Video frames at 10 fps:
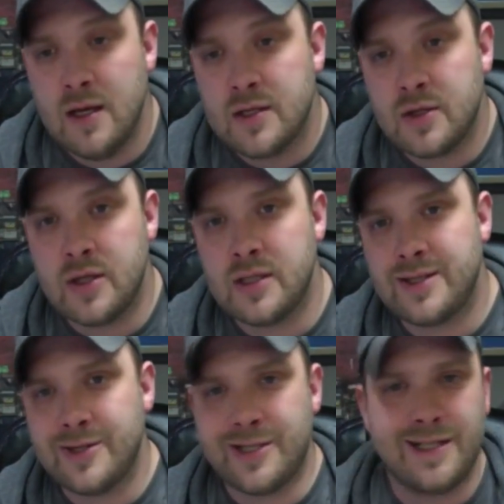So
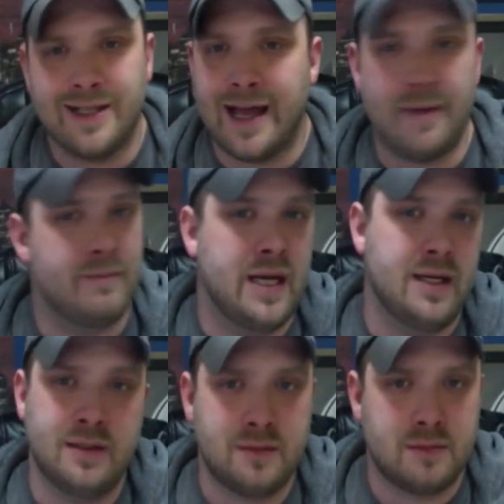there's just a lot of
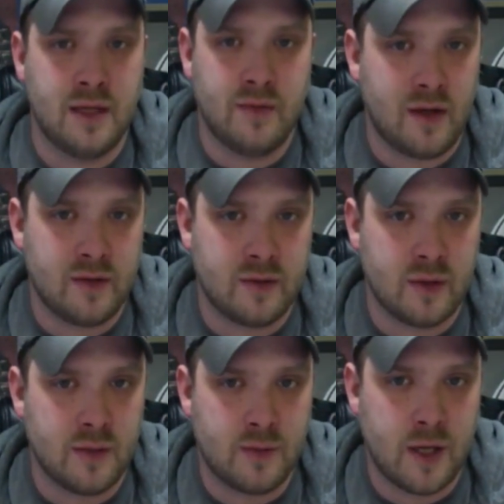maintenance involved with
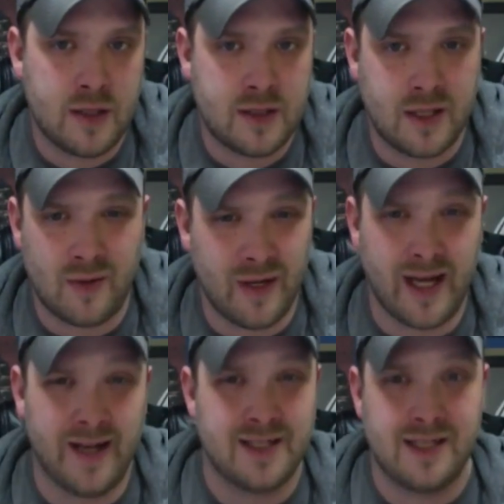WordPress that, quite
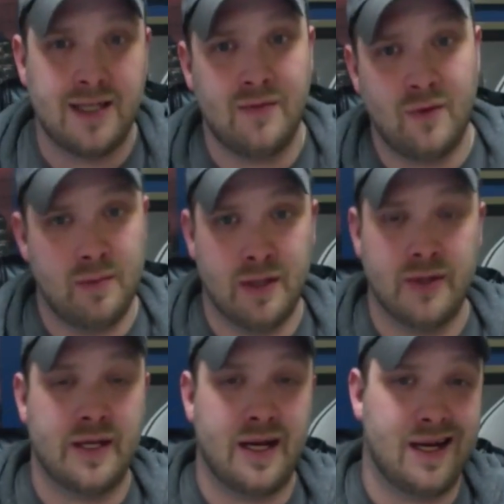honestly, if we
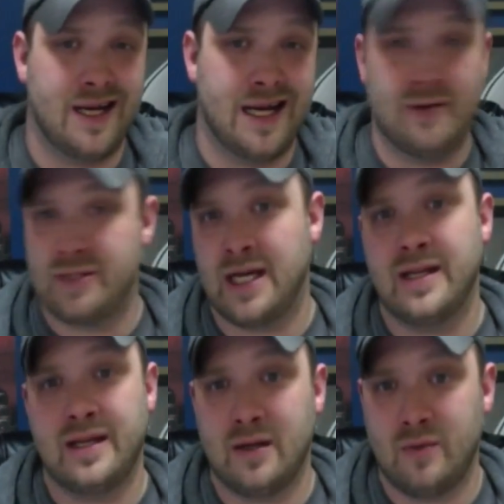build it outside
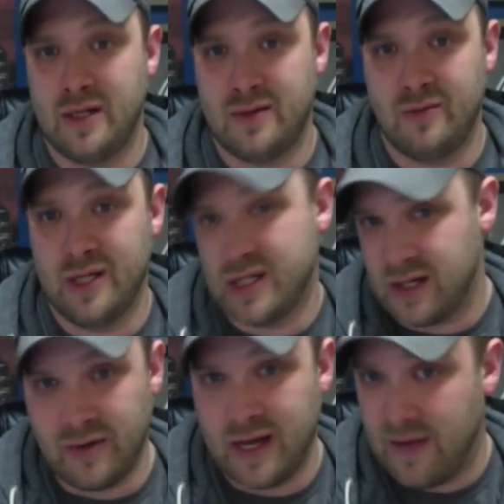of there, we just
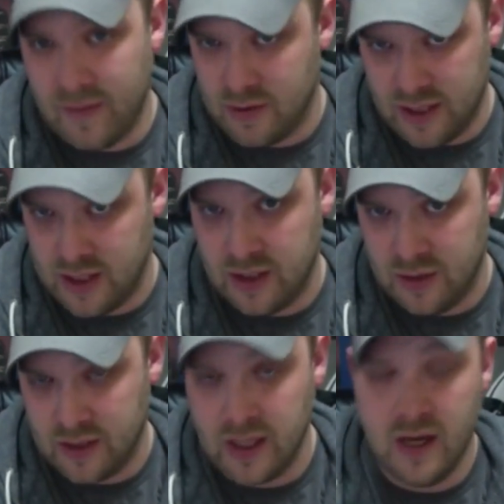don't have those
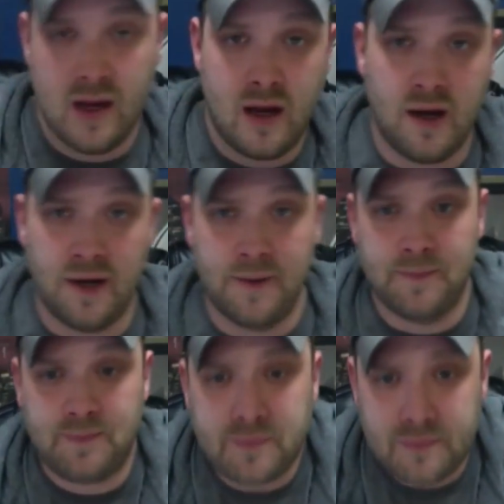issues.
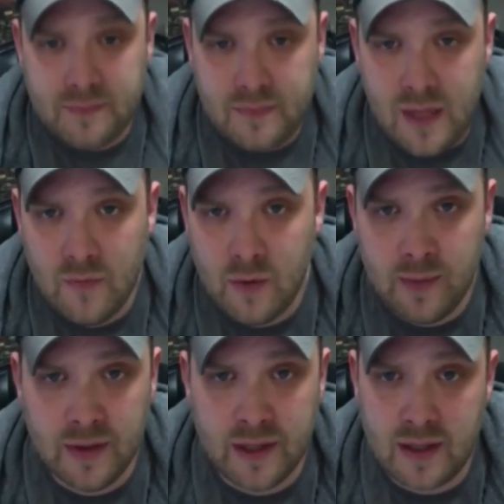If we
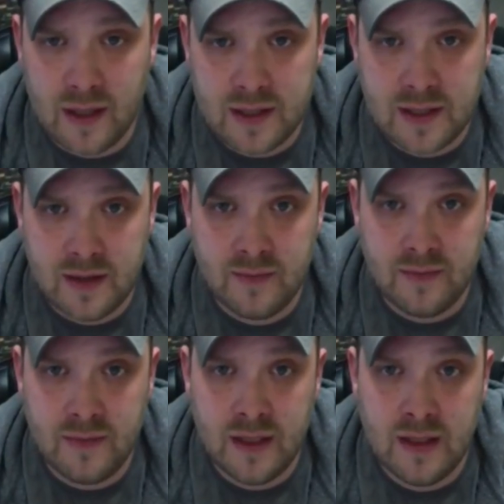build it
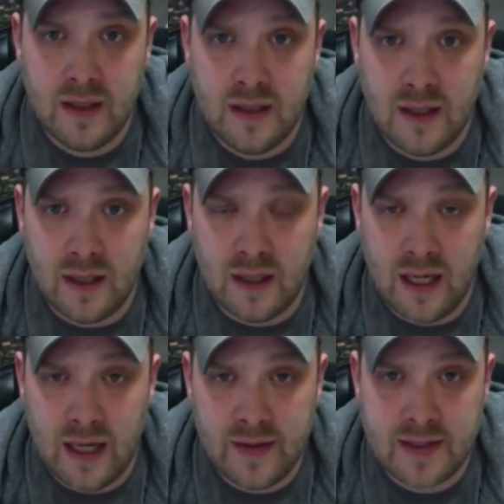custom
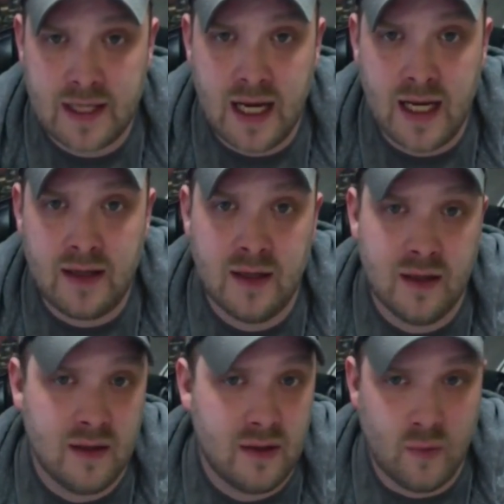on the side,
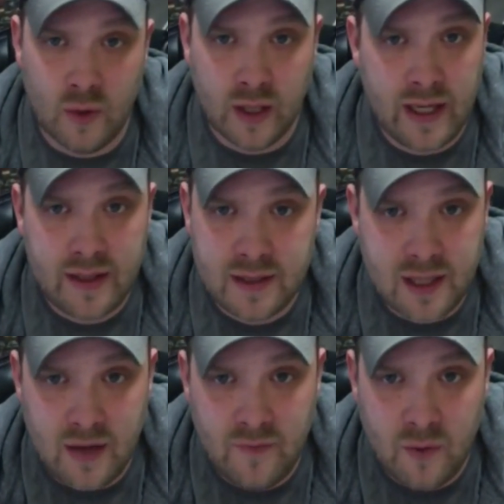We'll edit the
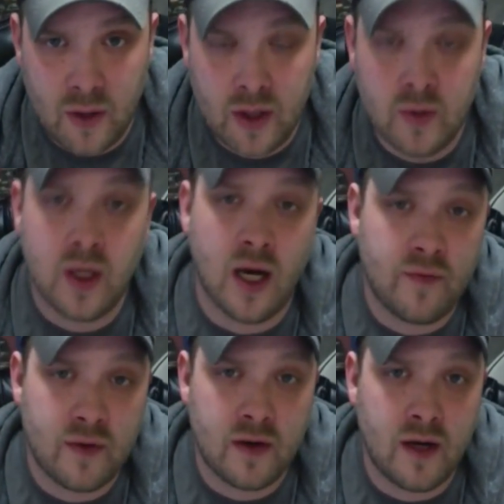site for you. We
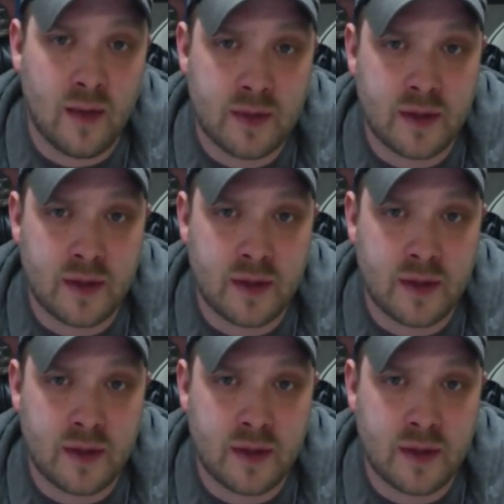offer up to